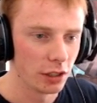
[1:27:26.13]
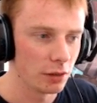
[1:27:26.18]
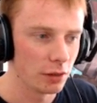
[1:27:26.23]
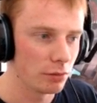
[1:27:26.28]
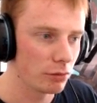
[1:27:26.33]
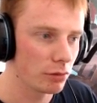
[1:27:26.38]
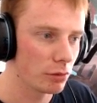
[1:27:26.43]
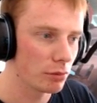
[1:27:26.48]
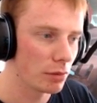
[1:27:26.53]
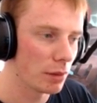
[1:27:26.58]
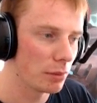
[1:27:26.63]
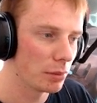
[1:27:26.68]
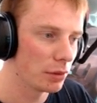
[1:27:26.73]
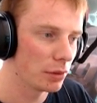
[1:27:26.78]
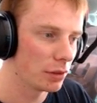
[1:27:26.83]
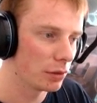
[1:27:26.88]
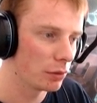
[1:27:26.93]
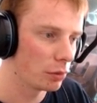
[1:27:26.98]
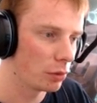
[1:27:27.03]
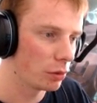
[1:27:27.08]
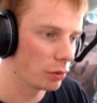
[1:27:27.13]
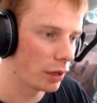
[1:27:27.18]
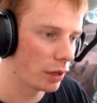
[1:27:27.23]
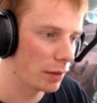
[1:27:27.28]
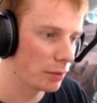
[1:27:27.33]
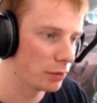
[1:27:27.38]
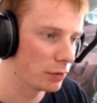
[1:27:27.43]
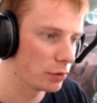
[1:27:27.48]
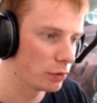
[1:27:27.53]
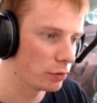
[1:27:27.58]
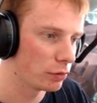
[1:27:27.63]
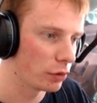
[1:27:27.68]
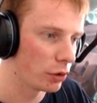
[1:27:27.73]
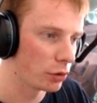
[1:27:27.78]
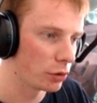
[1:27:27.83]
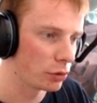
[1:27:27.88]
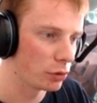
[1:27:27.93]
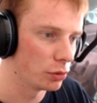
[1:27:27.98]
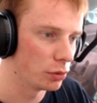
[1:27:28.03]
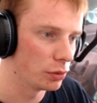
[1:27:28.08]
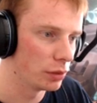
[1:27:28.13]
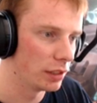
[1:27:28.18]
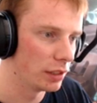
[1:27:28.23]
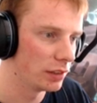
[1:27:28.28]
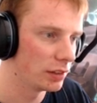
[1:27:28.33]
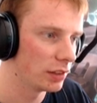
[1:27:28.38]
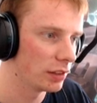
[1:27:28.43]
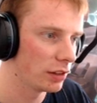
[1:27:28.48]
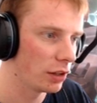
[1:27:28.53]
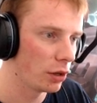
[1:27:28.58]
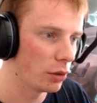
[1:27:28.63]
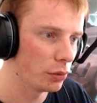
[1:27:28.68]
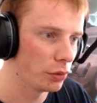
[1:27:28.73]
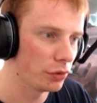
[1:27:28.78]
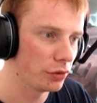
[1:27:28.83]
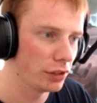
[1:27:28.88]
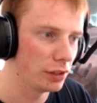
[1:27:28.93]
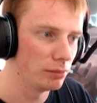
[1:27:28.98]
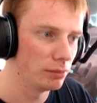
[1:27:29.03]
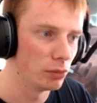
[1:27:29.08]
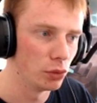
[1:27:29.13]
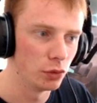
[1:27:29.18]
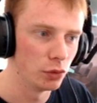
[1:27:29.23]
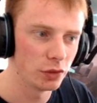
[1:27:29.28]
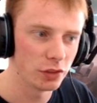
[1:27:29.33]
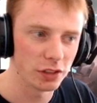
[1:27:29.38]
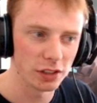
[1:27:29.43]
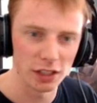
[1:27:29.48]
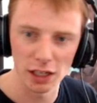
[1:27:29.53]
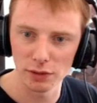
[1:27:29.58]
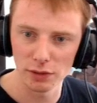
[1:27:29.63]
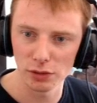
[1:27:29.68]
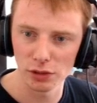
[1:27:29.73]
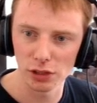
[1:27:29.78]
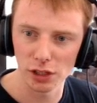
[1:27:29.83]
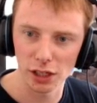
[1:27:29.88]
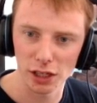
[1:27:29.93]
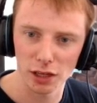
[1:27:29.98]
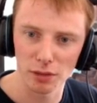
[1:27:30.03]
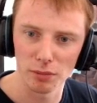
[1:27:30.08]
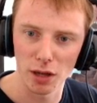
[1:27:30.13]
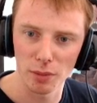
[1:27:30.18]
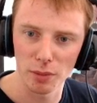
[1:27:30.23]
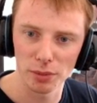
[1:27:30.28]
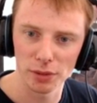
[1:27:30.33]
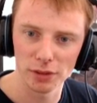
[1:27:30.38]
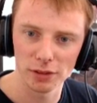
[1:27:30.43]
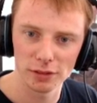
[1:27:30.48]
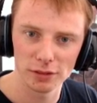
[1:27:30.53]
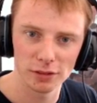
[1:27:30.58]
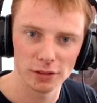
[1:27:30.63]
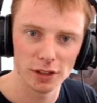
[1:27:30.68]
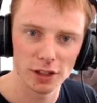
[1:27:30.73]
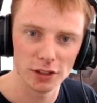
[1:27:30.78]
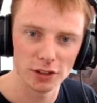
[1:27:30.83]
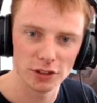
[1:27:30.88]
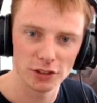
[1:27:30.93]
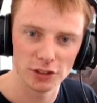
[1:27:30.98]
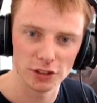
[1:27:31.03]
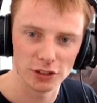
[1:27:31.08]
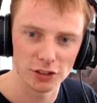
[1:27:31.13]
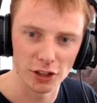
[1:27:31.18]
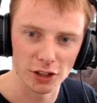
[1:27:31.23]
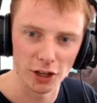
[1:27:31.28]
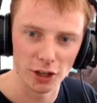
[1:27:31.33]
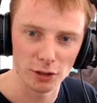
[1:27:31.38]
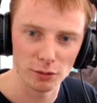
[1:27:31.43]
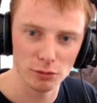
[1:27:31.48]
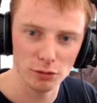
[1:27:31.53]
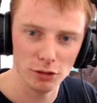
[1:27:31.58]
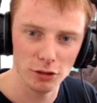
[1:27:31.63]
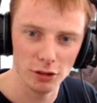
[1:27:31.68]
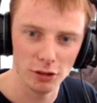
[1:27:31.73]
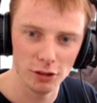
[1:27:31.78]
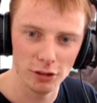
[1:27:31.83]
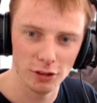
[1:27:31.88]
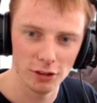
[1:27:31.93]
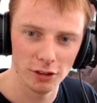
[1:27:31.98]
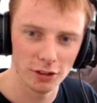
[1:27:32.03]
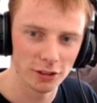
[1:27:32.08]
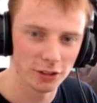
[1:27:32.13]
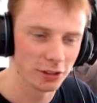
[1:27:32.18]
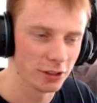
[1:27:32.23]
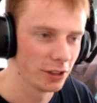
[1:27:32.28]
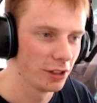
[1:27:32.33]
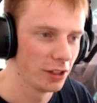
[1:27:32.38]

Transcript: remember what happens with local is that the whole thing moves together like a Muppet. It's just like, whoa.